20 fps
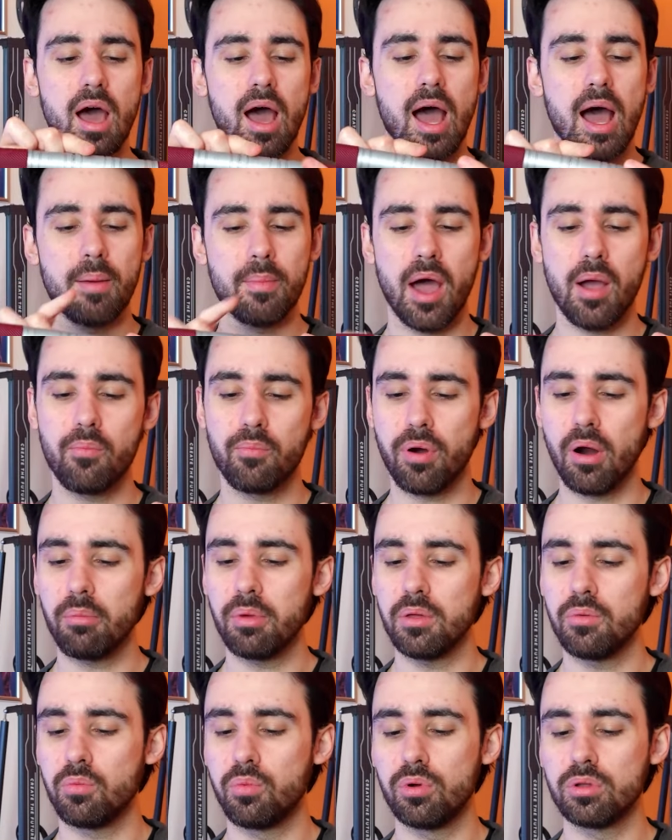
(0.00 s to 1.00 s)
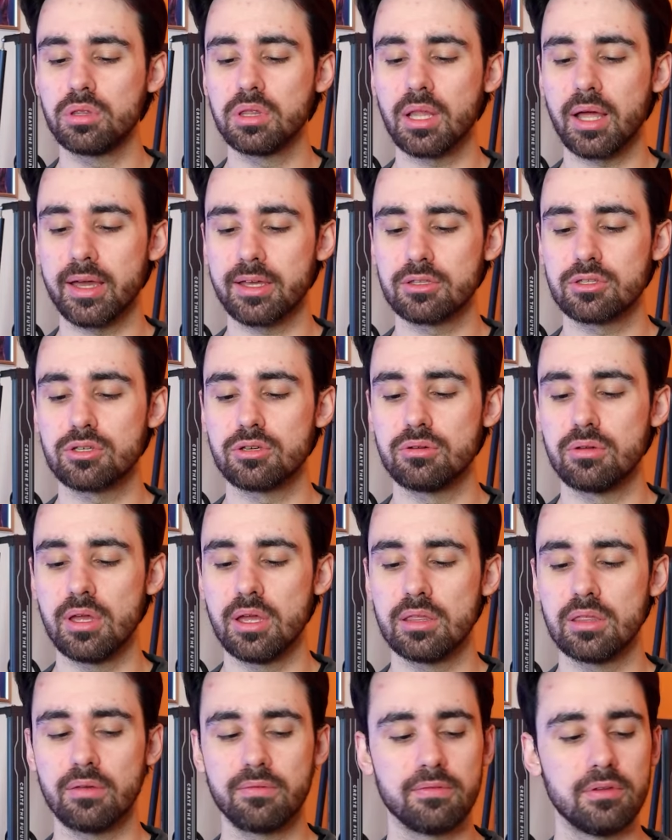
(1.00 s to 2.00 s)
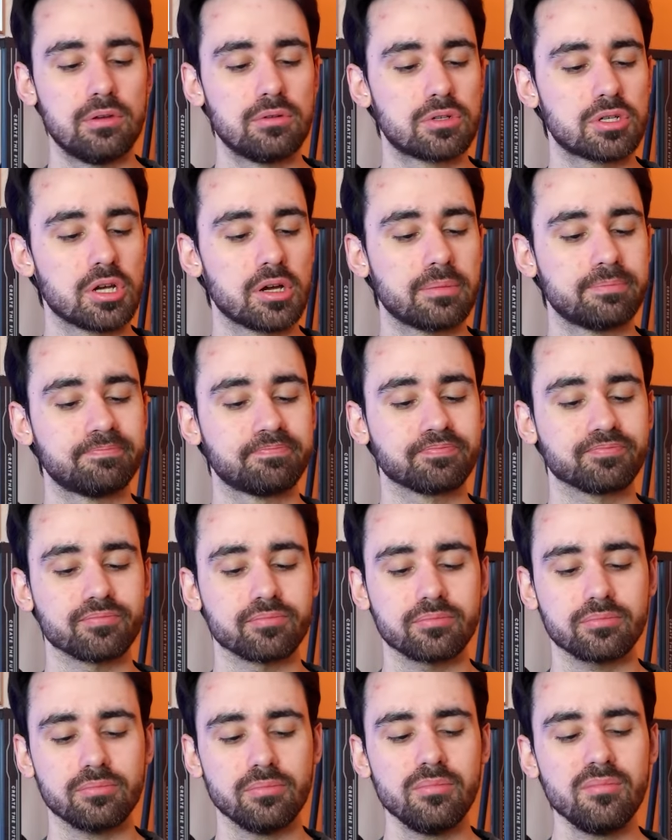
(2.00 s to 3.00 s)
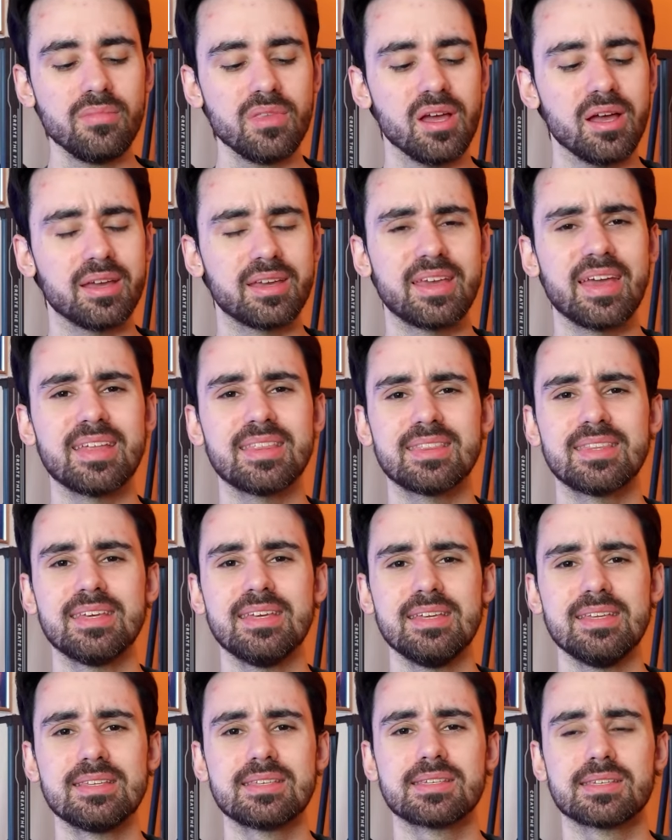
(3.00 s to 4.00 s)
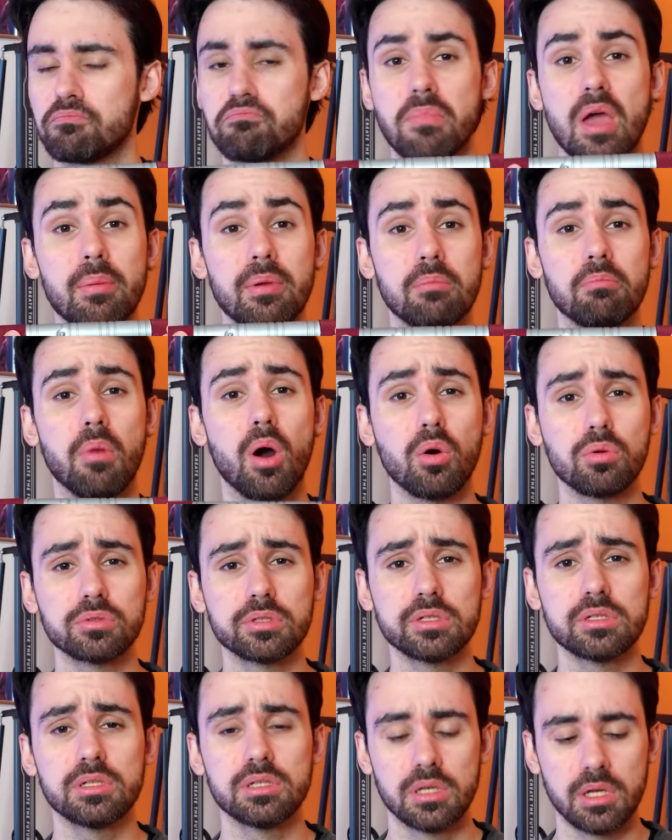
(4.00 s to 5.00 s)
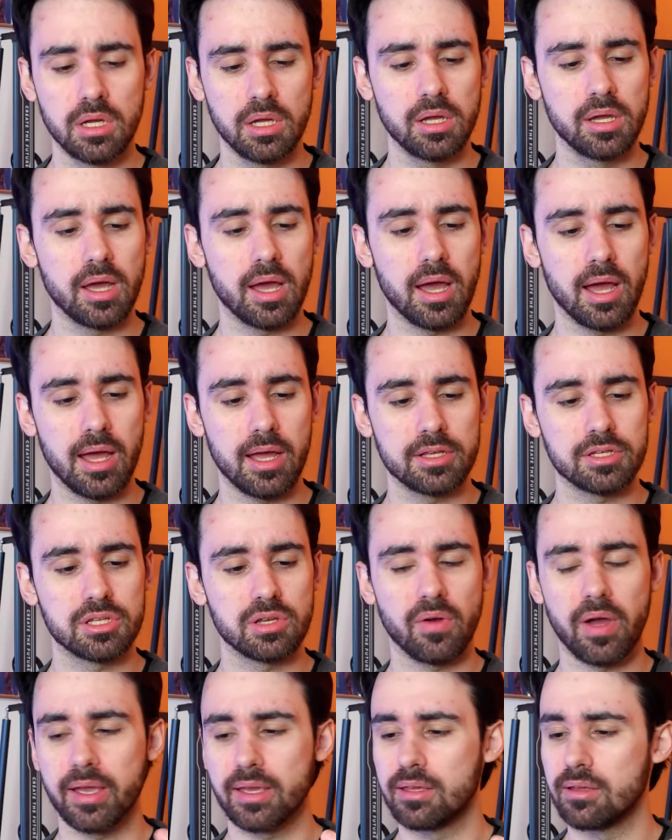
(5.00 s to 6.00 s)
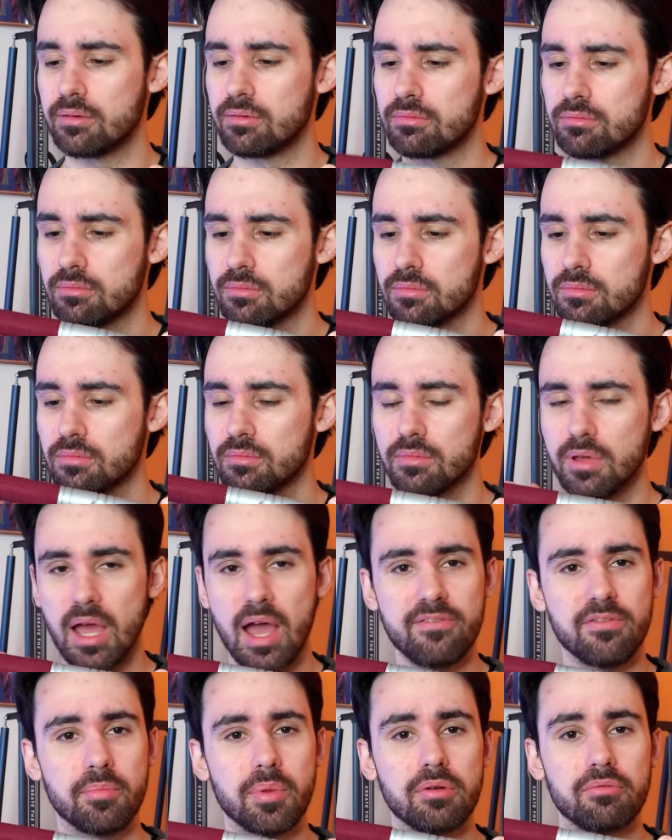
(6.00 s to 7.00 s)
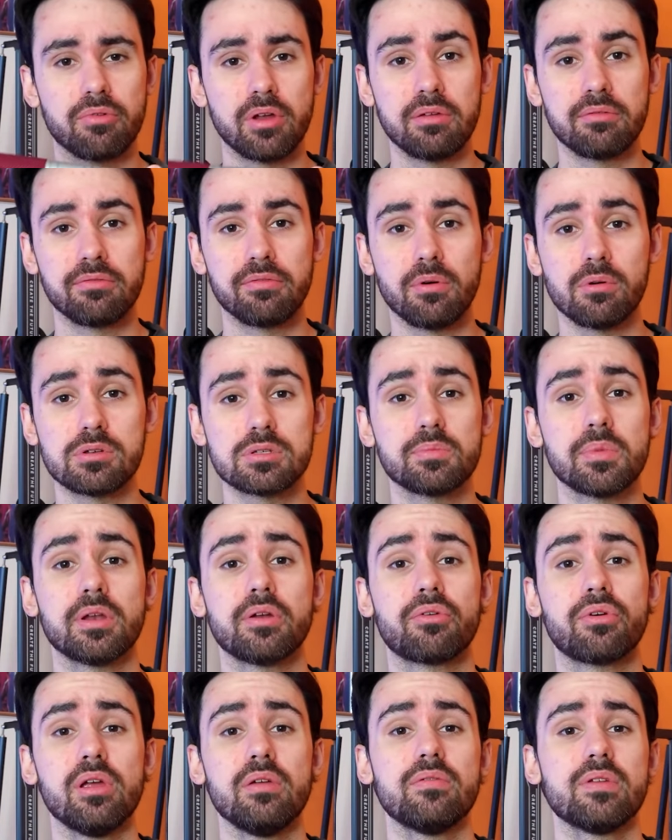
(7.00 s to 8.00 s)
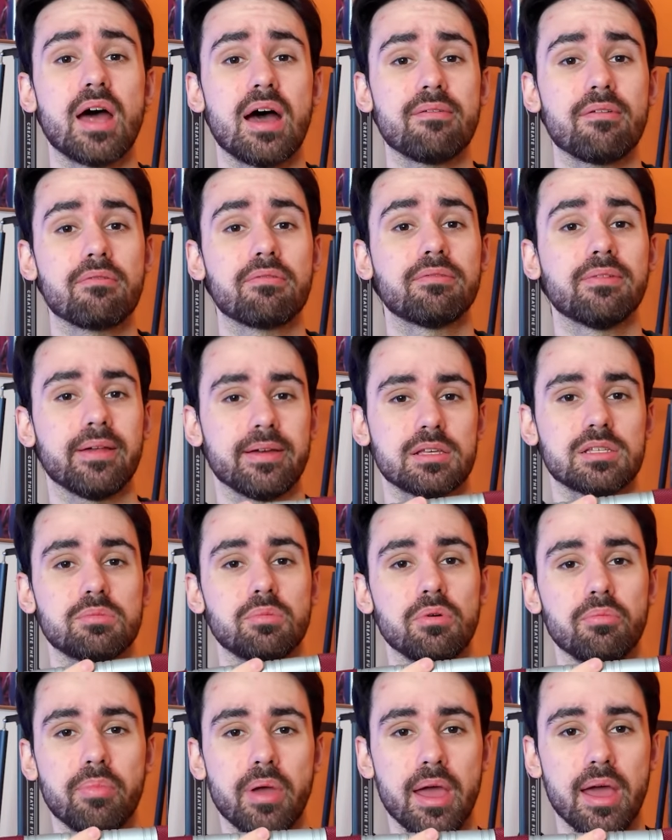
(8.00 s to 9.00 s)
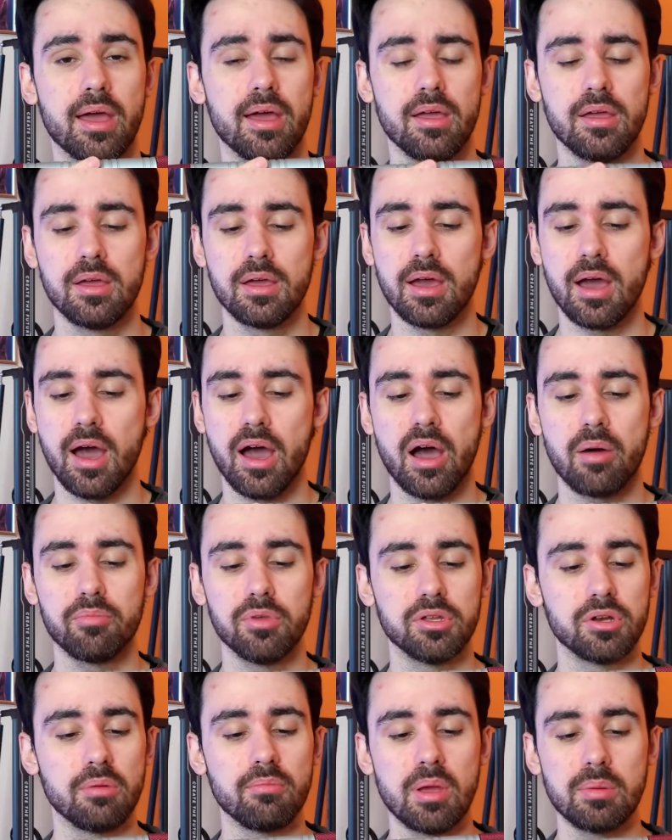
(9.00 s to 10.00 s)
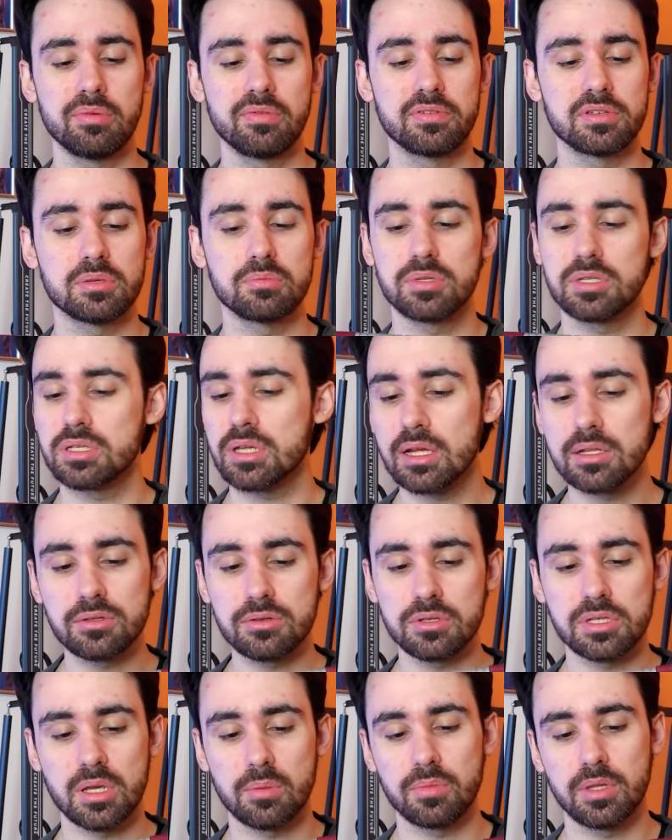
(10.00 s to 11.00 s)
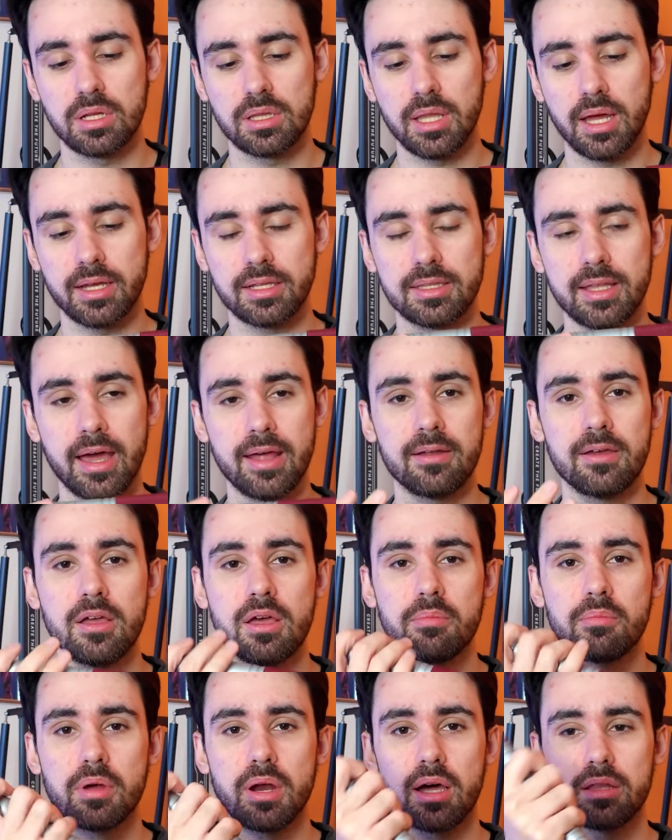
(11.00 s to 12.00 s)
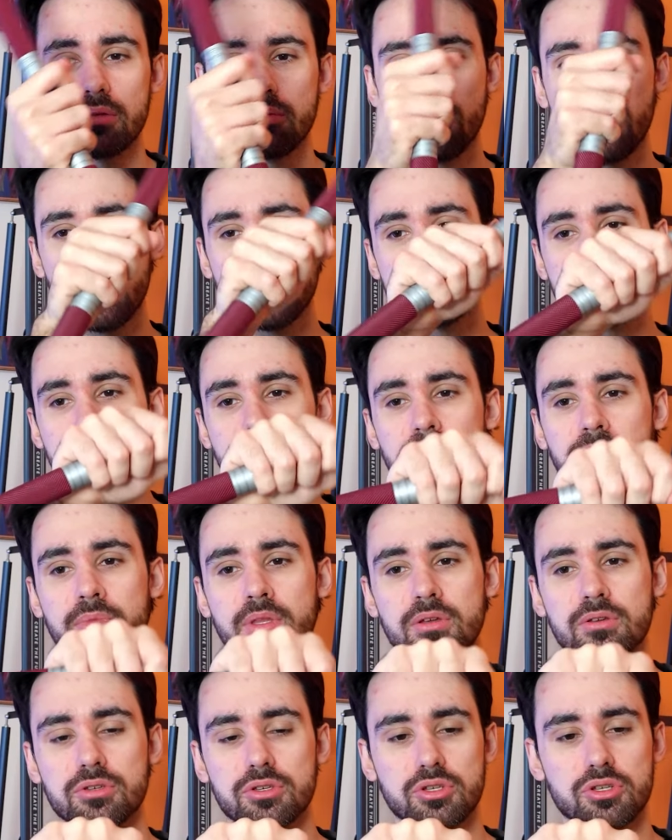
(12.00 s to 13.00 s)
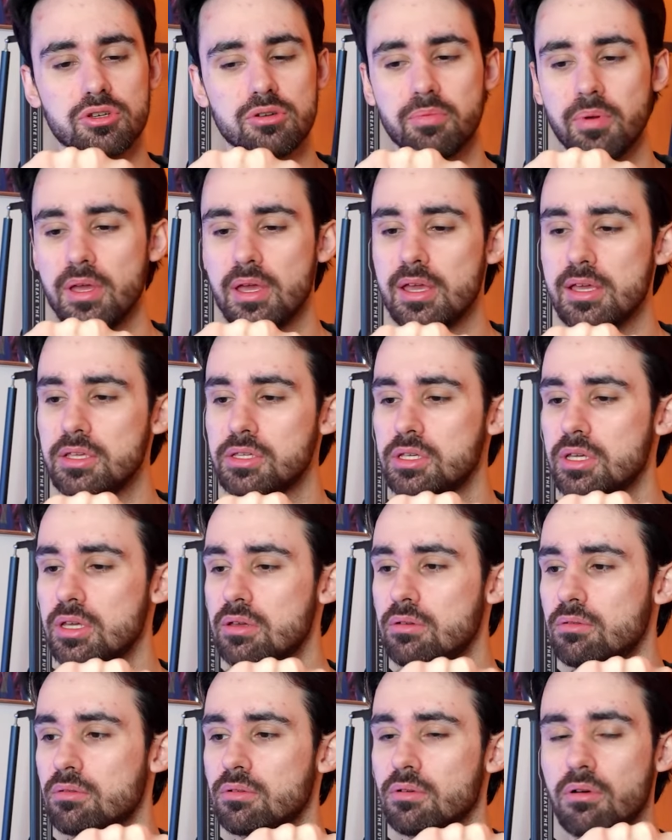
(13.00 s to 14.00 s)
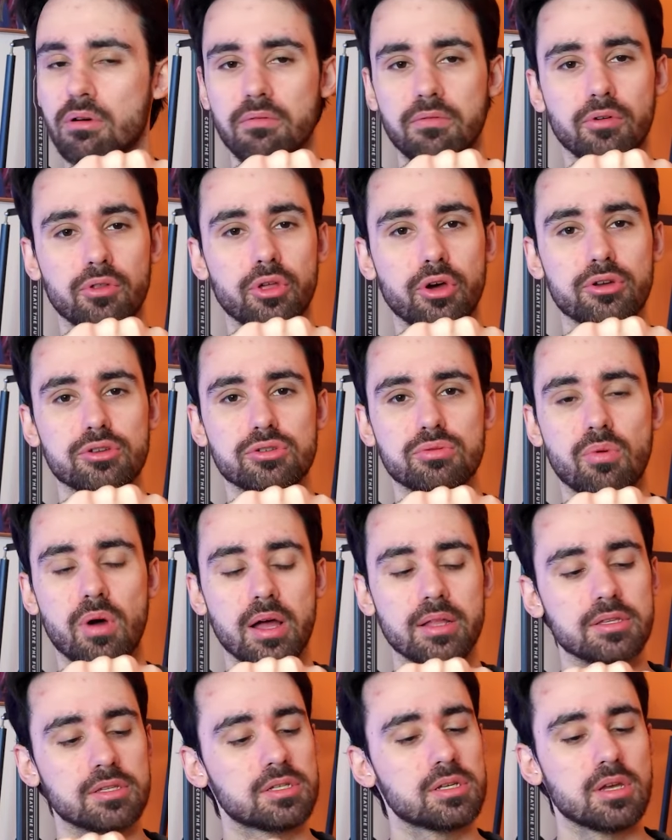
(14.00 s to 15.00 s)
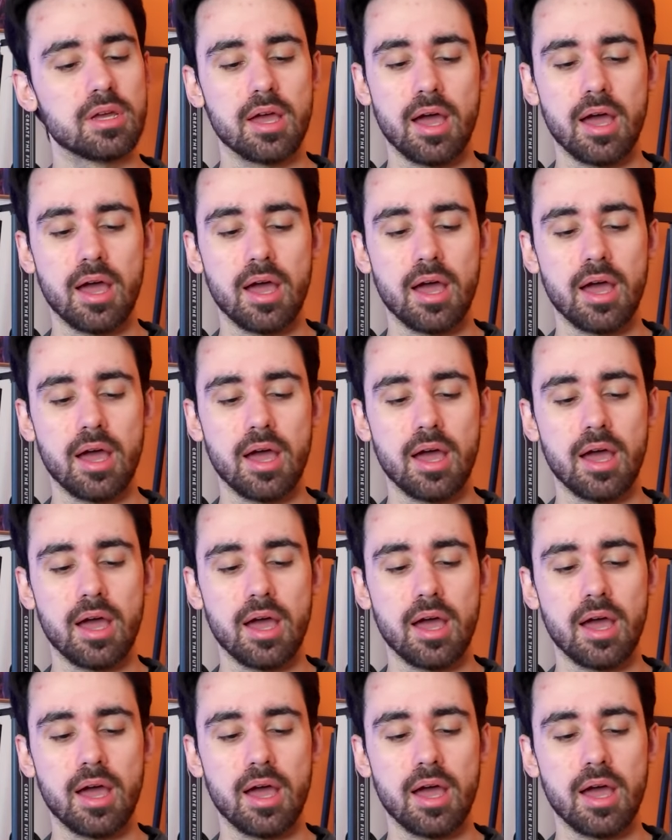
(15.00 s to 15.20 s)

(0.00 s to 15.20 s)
I probably would like to in the future get these maybe molded so I can have a bit reinforcement or even have a flexible pair, maybe for some stunts or something like that. But otherwise, super easy for those ones.